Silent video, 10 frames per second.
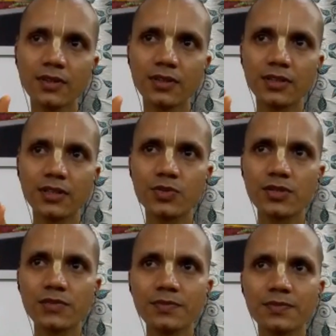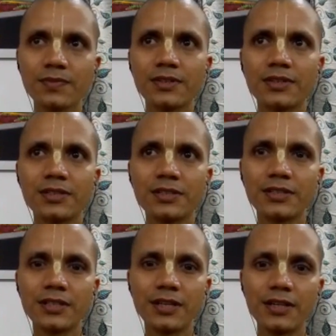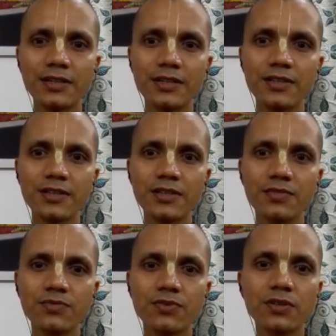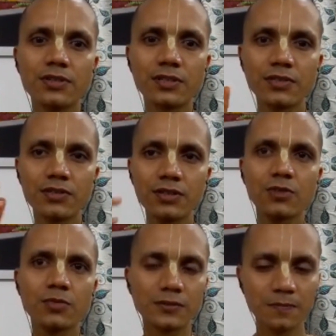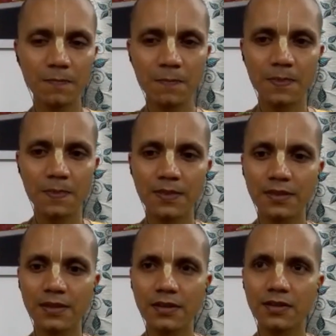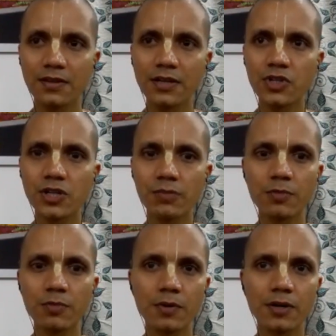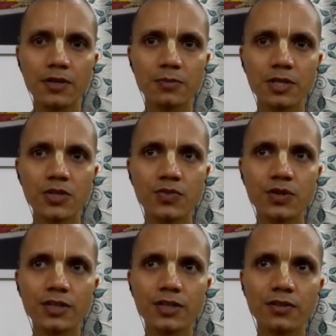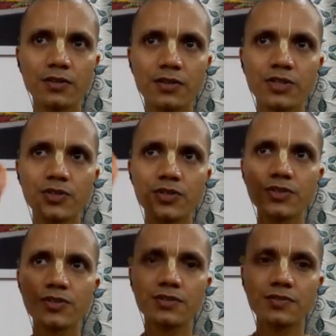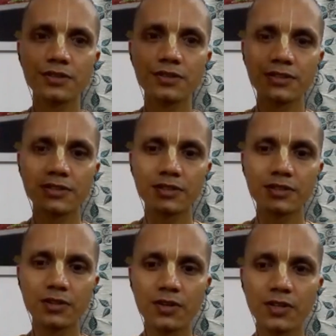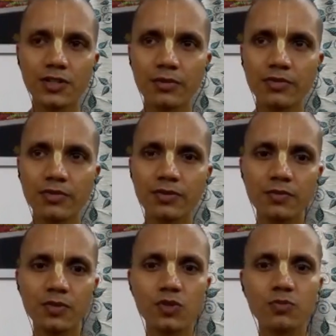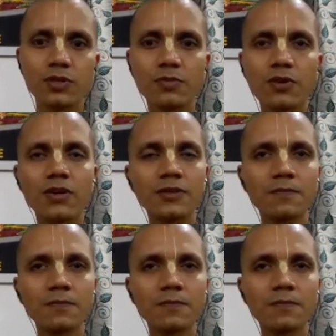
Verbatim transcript: It gives some, it, there is some fault even in Anumana. And Shabda Pramana is the best way of getting knowledge, which is the knowledge coming from the Supreme Lord.